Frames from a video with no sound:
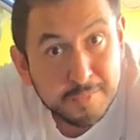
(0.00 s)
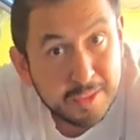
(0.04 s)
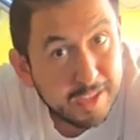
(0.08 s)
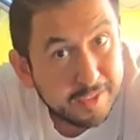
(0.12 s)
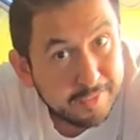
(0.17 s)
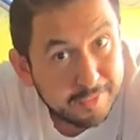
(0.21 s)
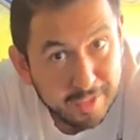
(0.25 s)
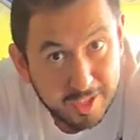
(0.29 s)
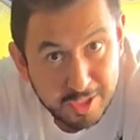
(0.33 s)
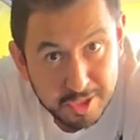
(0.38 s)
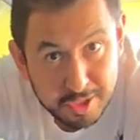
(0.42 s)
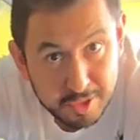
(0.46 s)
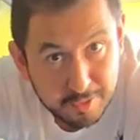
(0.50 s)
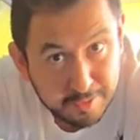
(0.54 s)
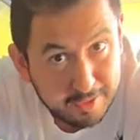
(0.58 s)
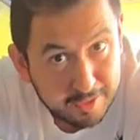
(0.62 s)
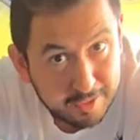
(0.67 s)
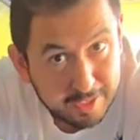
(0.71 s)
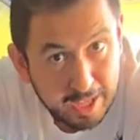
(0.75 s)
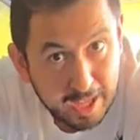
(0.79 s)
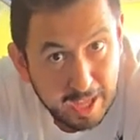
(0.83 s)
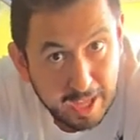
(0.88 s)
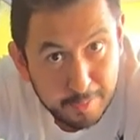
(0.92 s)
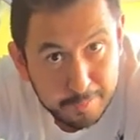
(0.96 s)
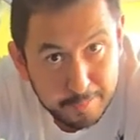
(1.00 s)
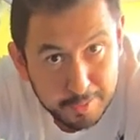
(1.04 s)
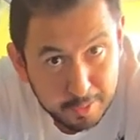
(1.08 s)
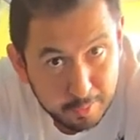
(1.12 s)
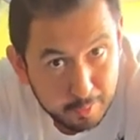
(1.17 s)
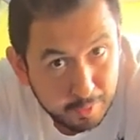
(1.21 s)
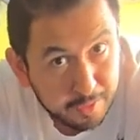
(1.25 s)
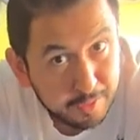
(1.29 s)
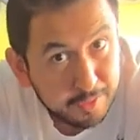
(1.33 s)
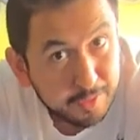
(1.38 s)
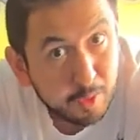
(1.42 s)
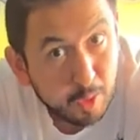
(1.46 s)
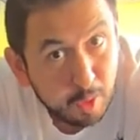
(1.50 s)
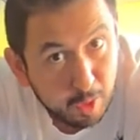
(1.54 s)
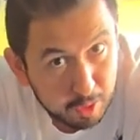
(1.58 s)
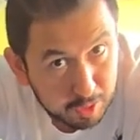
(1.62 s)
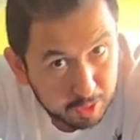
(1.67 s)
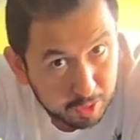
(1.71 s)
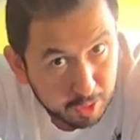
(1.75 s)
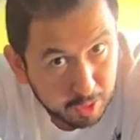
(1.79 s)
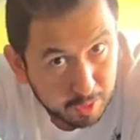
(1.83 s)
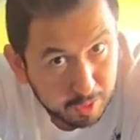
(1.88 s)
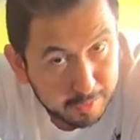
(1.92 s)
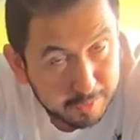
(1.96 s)
And that's just going to happen with all
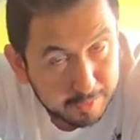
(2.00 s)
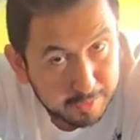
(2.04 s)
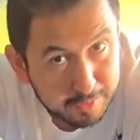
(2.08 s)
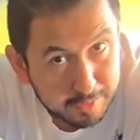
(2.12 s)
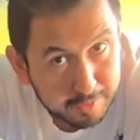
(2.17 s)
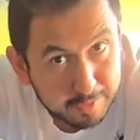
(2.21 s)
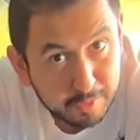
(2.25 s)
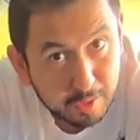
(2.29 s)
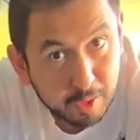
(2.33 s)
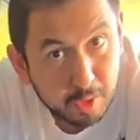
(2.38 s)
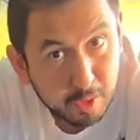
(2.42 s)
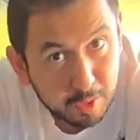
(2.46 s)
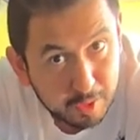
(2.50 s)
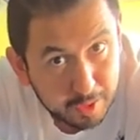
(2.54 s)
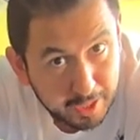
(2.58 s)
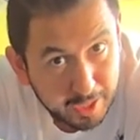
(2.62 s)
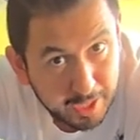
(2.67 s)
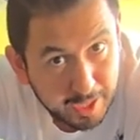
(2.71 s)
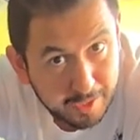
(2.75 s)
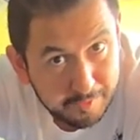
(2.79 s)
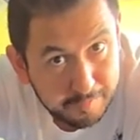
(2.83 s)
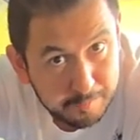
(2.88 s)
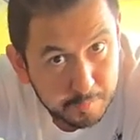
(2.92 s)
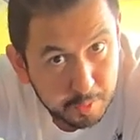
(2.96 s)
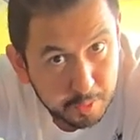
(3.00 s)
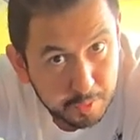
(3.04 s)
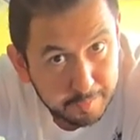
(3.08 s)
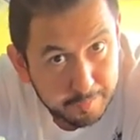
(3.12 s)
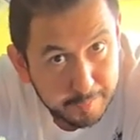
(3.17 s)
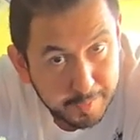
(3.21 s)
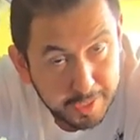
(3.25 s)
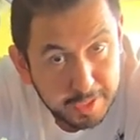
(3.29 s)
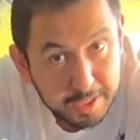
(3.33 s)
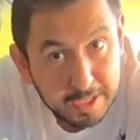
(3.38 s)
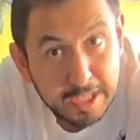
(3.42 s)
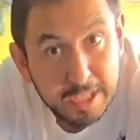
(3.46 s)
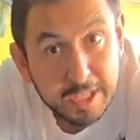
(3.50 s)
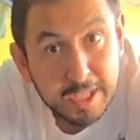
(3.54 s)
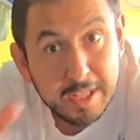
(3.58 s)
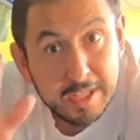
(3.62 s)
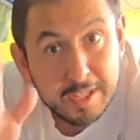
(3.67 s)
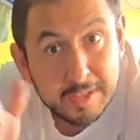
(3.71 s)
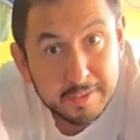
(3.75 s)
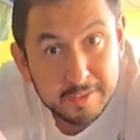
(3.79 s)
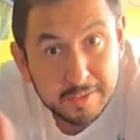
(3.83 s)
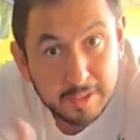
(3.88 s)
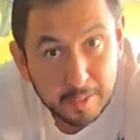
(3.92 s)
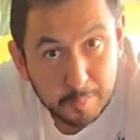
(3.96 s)
car seats. They're all going to have movement.
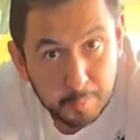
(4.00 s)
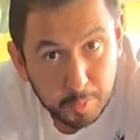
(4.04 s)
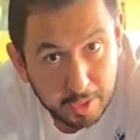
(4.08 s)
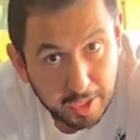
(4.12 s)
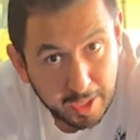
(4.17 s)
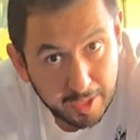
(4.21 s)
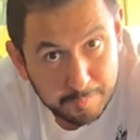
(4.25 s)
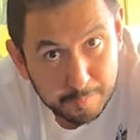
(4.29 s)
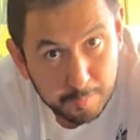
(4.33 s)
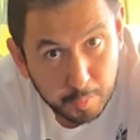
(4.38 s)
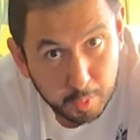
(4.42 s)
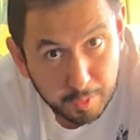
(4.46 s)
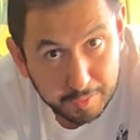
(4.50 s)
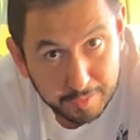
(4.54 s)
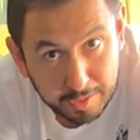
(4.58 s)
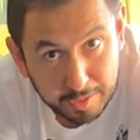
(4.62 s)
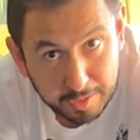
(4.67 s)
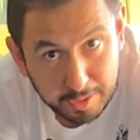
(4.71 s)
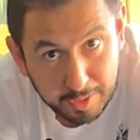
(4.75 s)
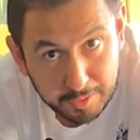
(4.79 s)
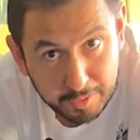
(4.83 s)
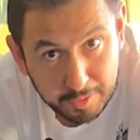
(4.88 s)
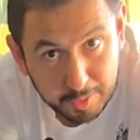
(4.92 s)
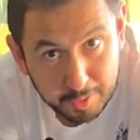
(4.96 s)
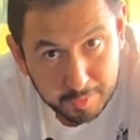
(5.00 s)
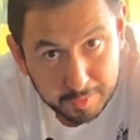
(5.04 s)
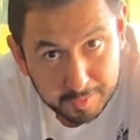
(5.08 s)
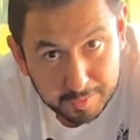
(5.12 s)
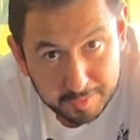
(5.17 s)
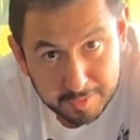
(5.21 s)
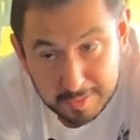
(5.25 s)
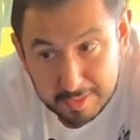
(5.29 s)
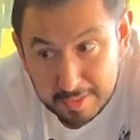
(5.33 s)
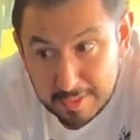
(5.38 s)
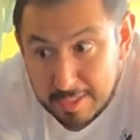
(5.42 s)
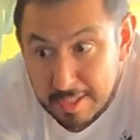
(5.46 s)
Some will have more than others.